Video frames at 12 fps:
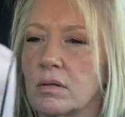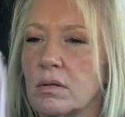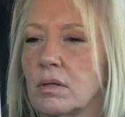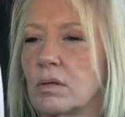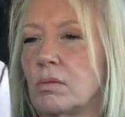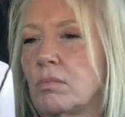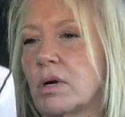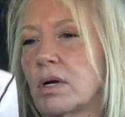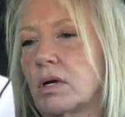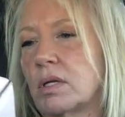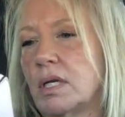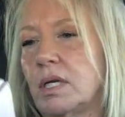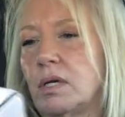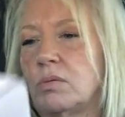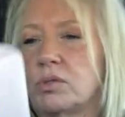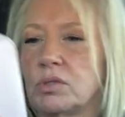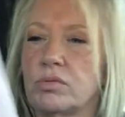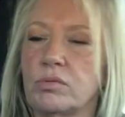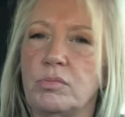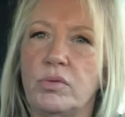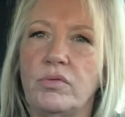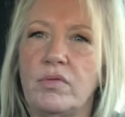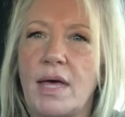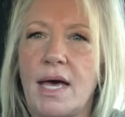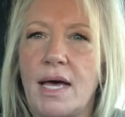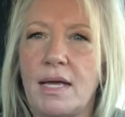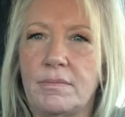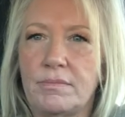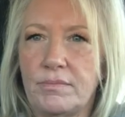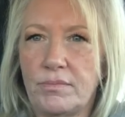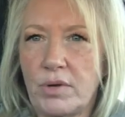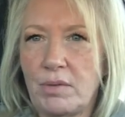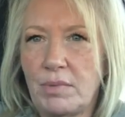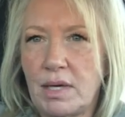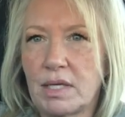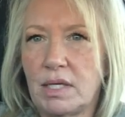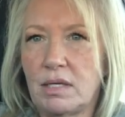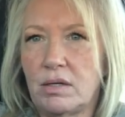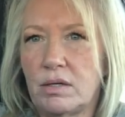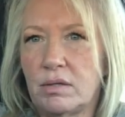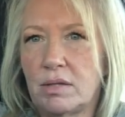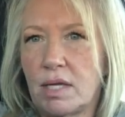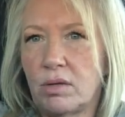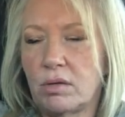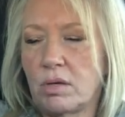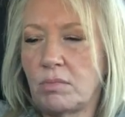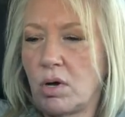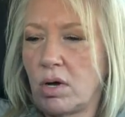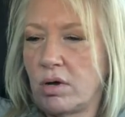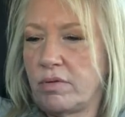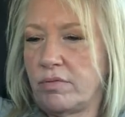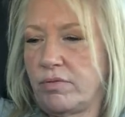A little mark on here, we'll just remove that. Right back here, that'll come off.